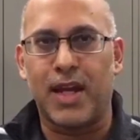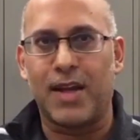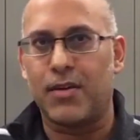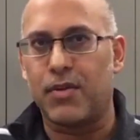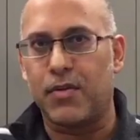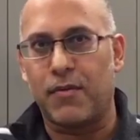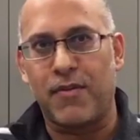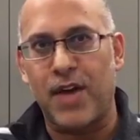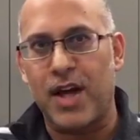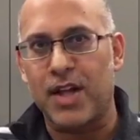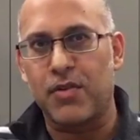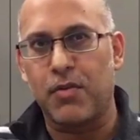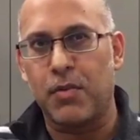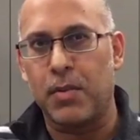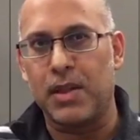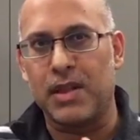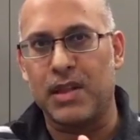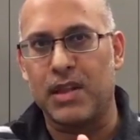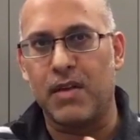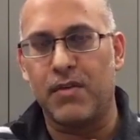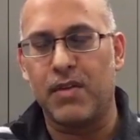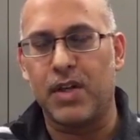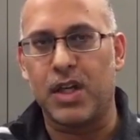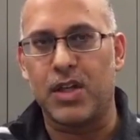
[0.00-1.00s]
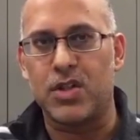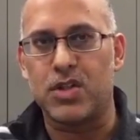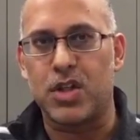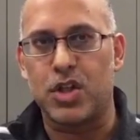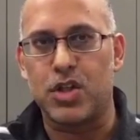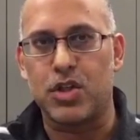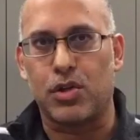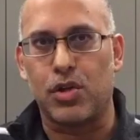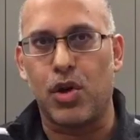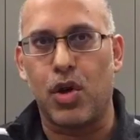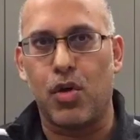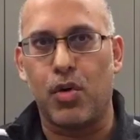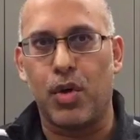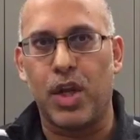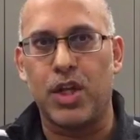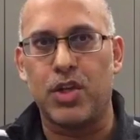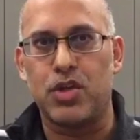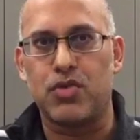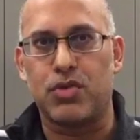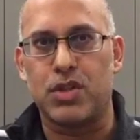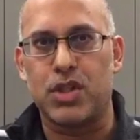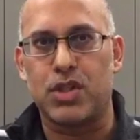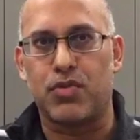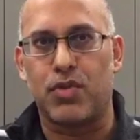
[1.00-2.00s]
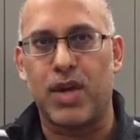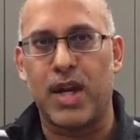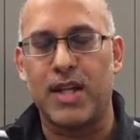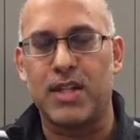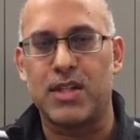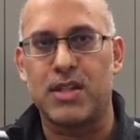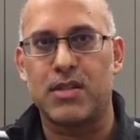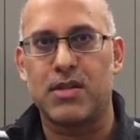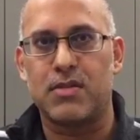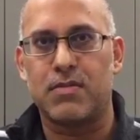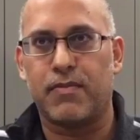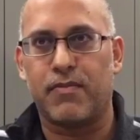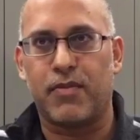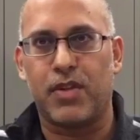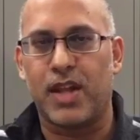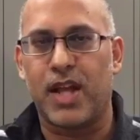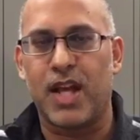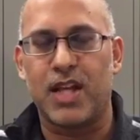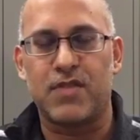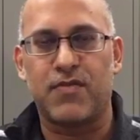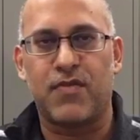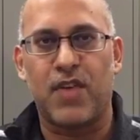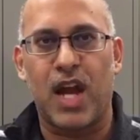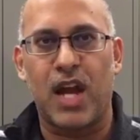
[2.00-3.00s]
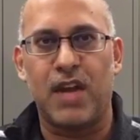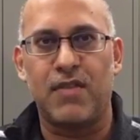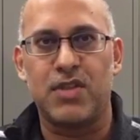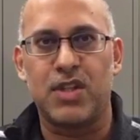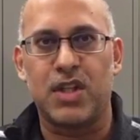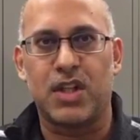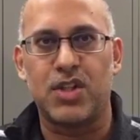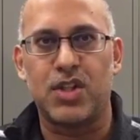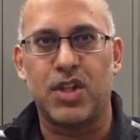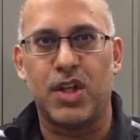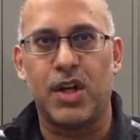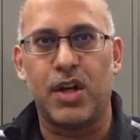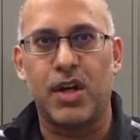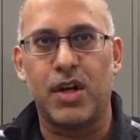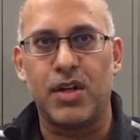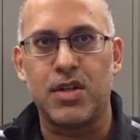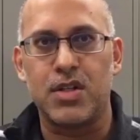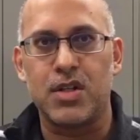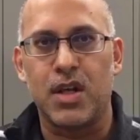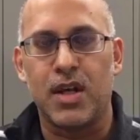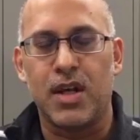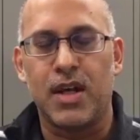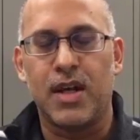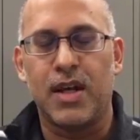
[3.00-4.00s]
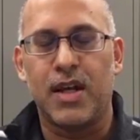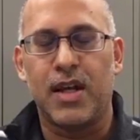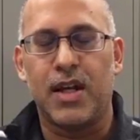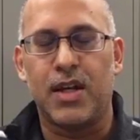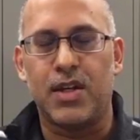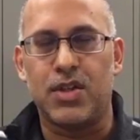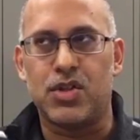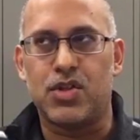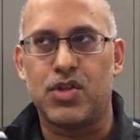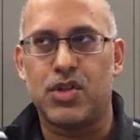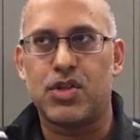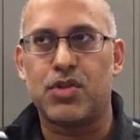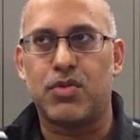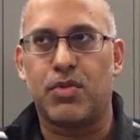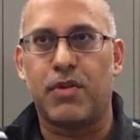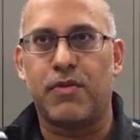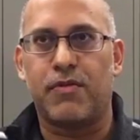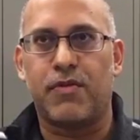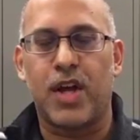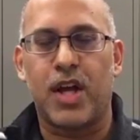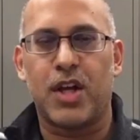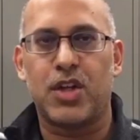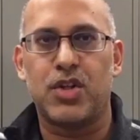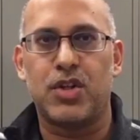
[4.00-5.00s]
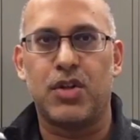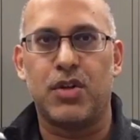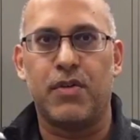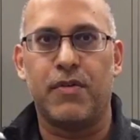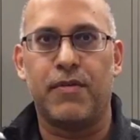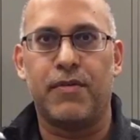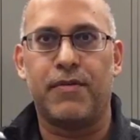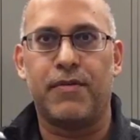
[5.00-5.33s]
fact that we've been living in such low interest rates for the last 5-6 years is just a reflection of